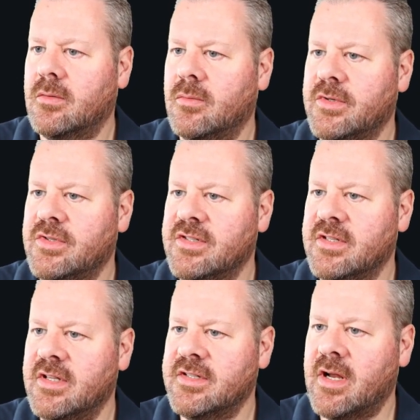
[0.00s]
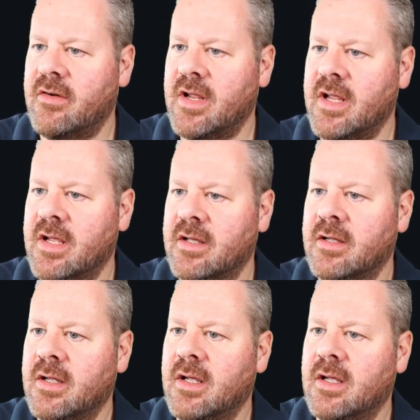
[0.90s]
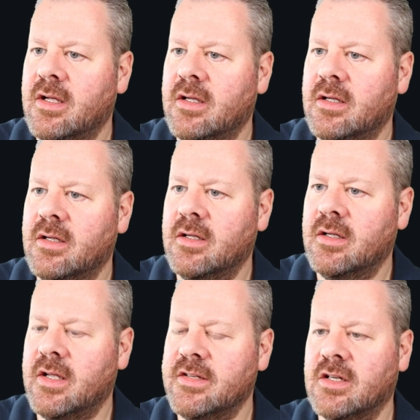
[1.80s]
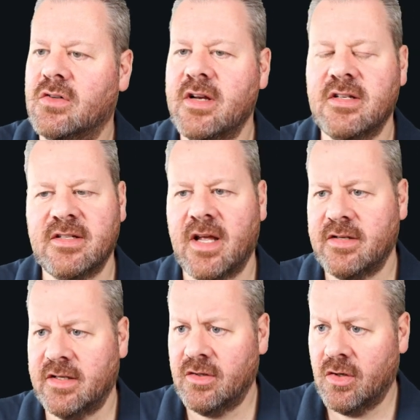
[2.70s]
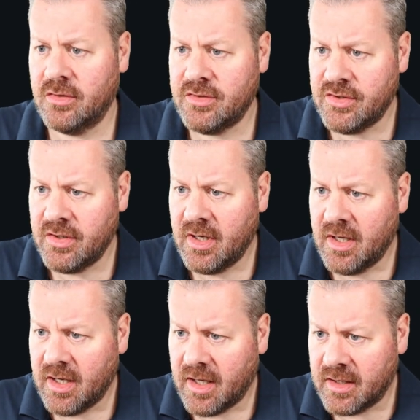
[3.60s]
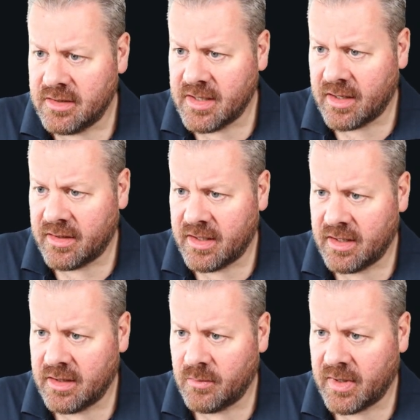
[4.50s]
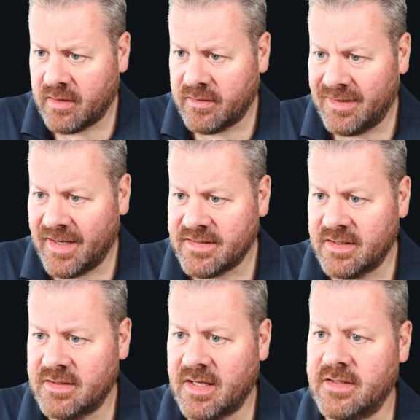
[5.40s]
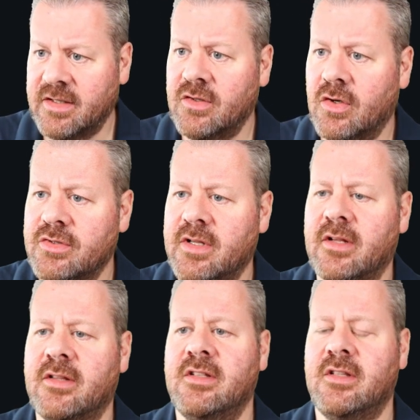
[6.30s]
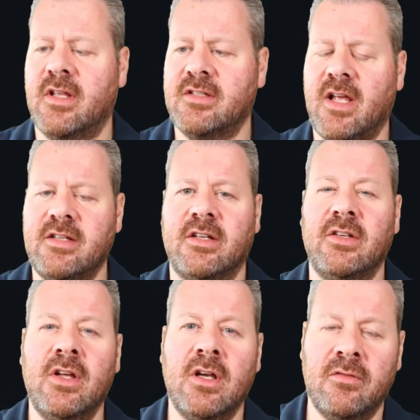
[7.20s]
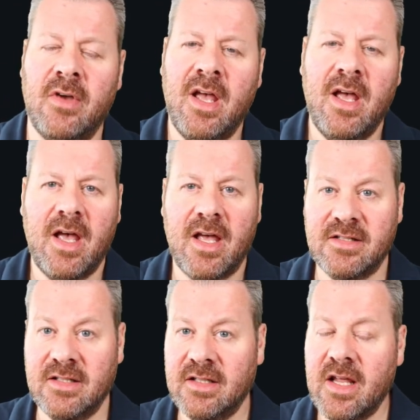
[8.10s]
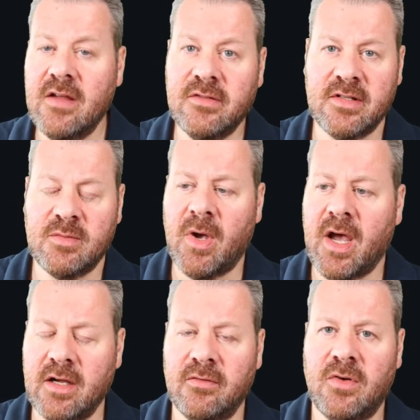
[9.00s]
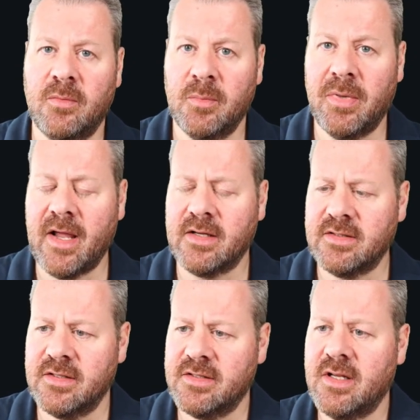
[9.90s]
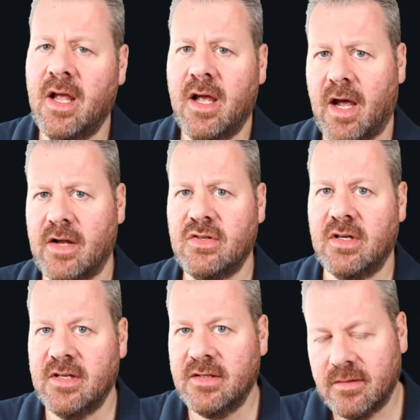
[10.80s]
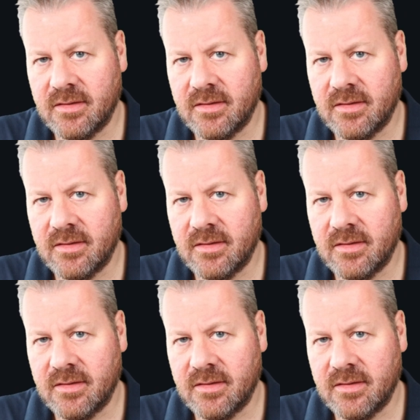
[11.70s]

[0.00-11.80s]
which is in this area here, is a greater sciatic notch, and down here we have the lesser sciatic notch. Now the sciatic nerve, as it leaves the spine from the plexus, actually